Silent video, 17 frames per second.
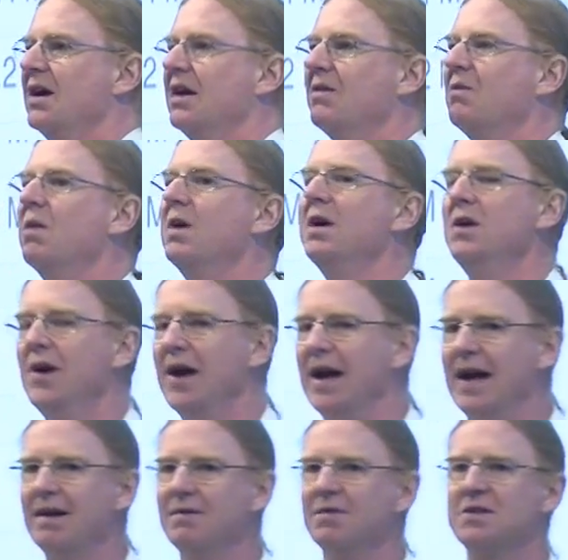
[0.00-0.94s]
What you
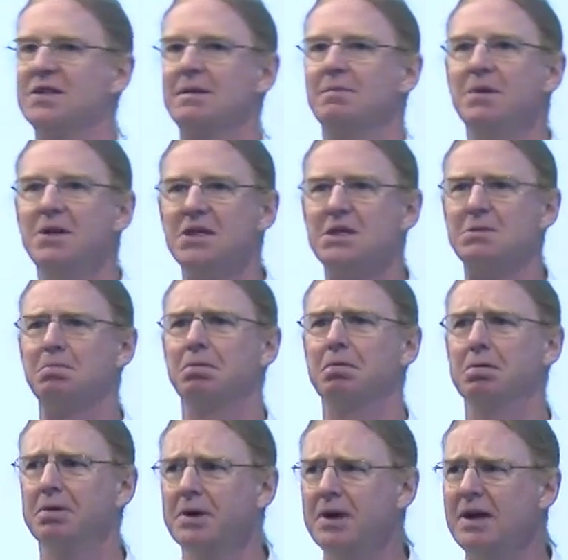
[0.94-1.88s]
have is something that's
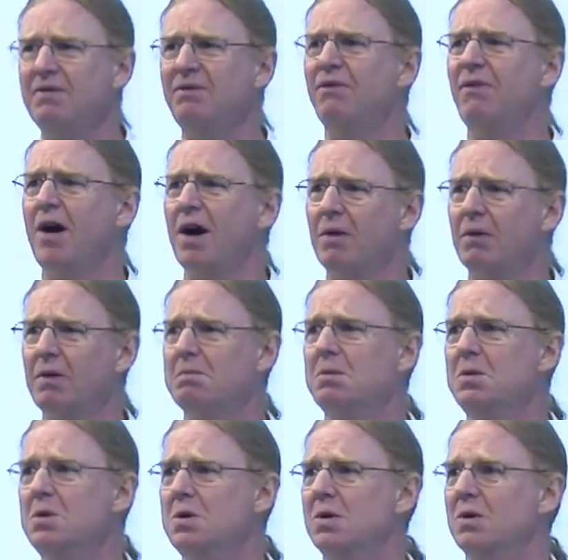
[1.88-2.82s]
pretty far
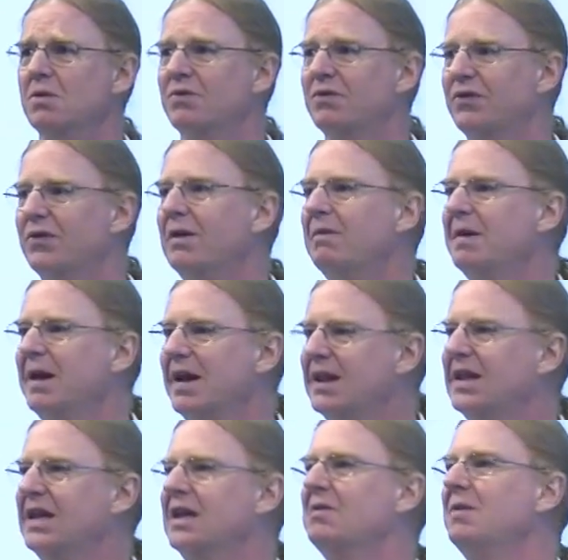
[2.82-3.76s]
removed from
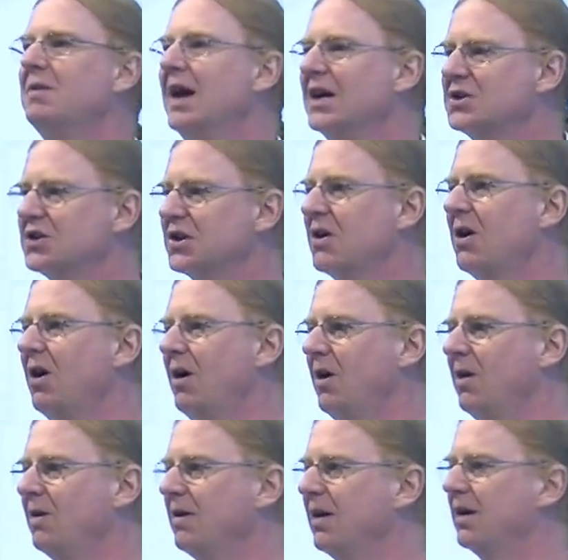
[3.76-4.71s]
anything we actually
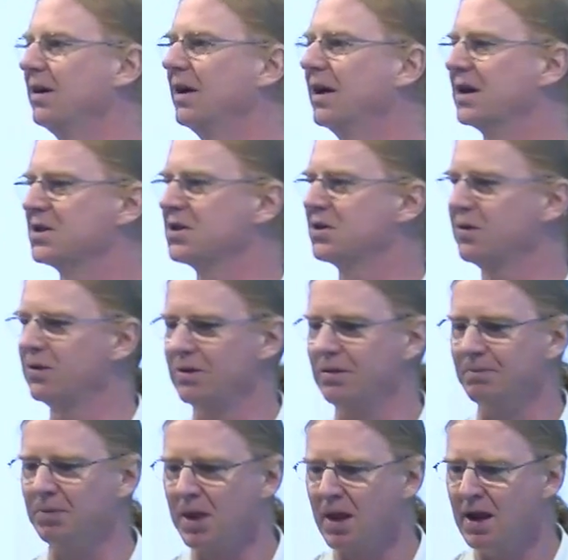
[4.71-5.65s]
call a Linux kernel.